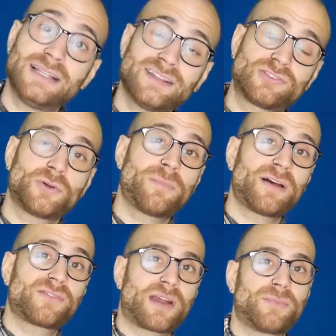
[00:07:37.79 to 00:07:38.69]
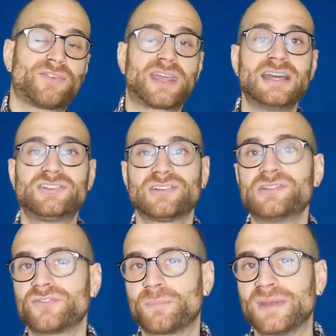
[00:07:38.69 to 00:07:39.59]
Let's talk about the
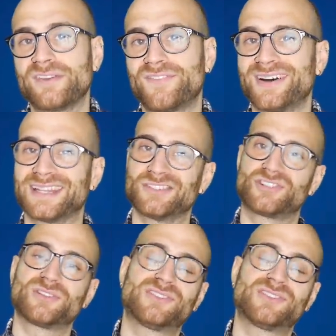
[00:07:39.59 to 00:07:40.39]
ramifications of a big financial